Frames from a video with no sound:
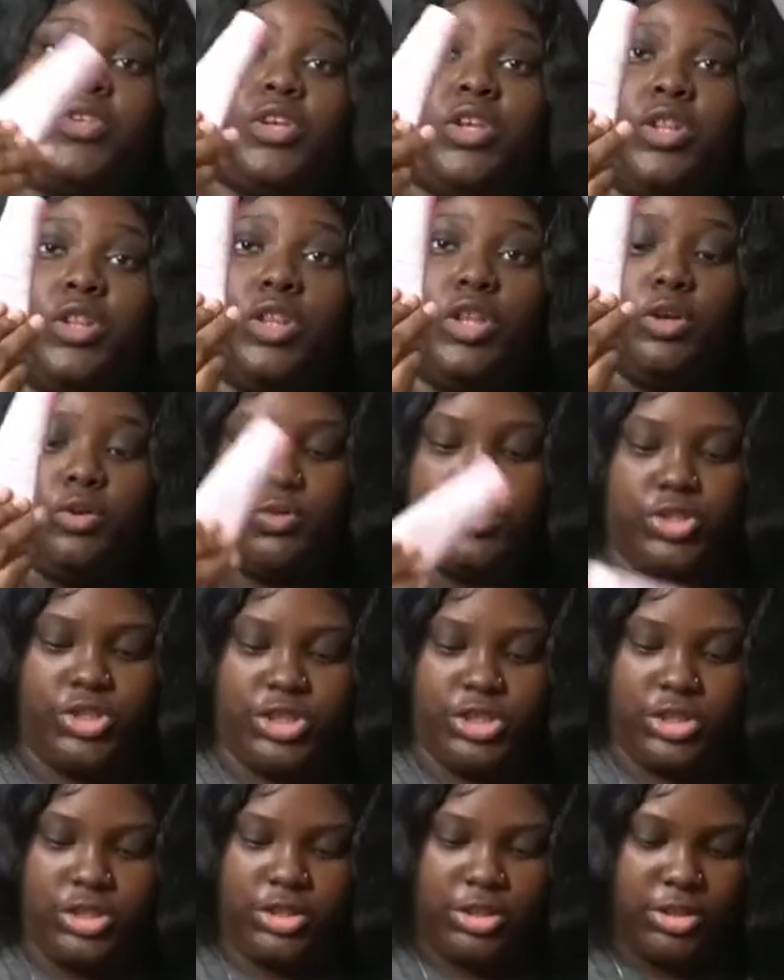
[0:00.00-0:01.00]

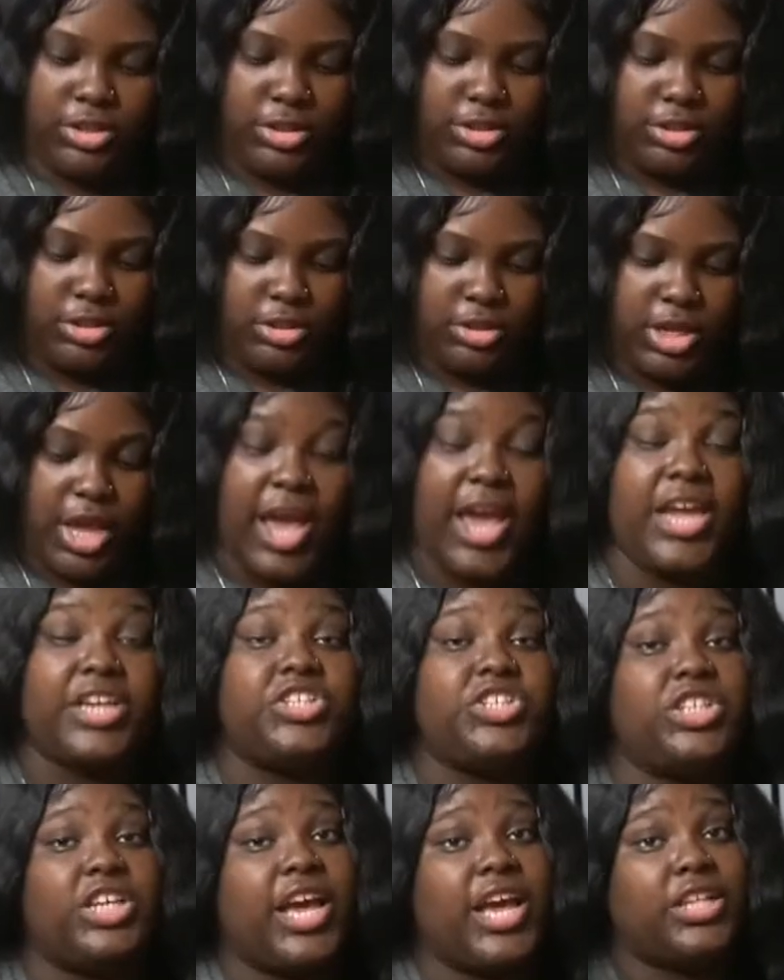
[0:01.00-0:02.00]
lotion. I
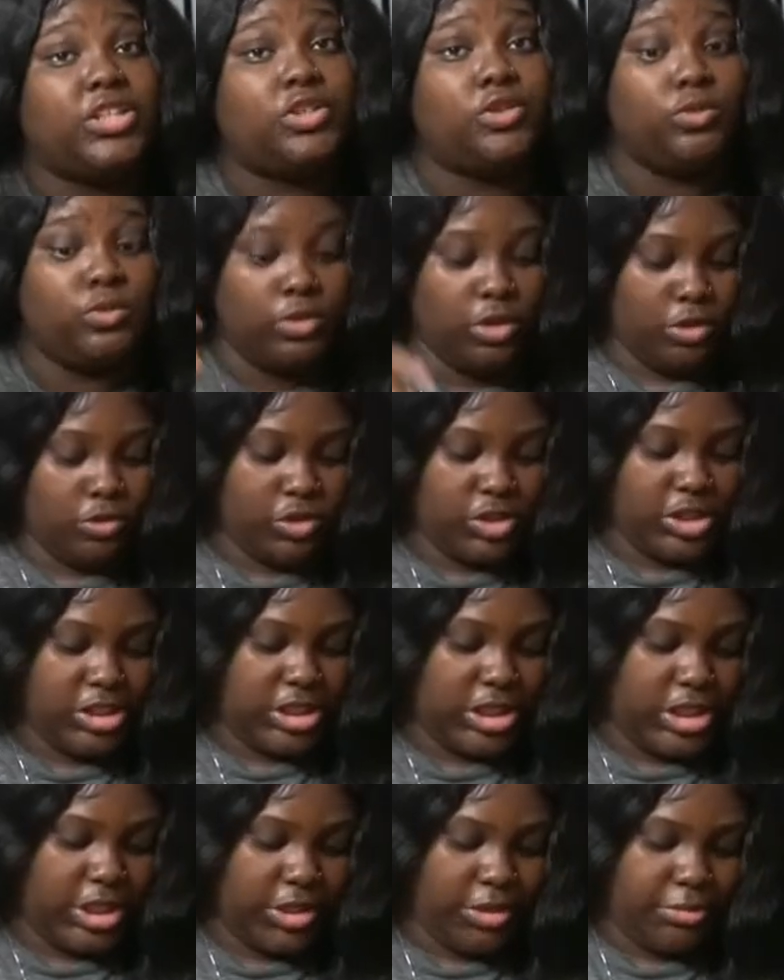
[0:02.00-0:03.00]
actually had two lotions
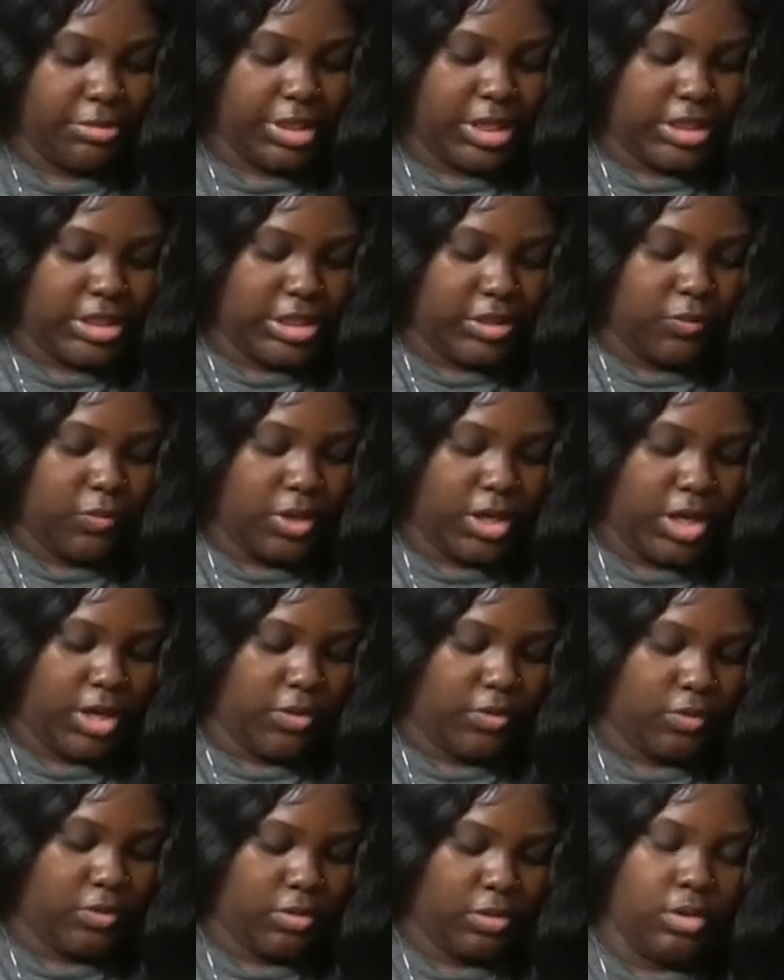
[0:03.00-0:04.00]
in here, but I took one
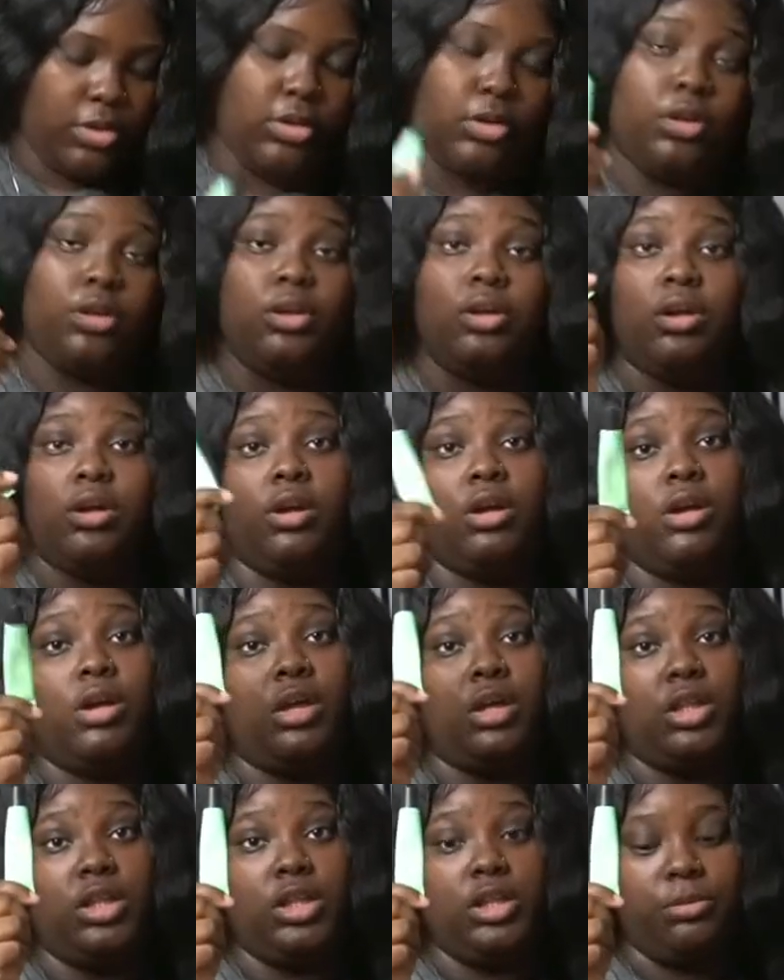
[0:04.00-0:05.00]
out.
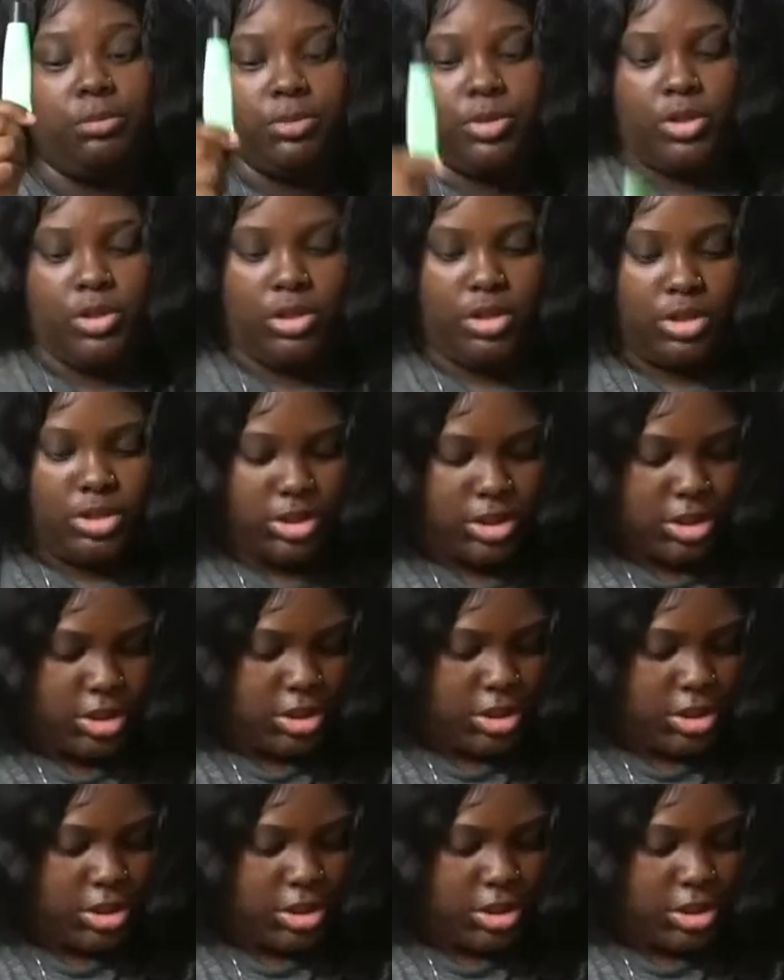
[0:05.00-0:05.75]
Lip gloss.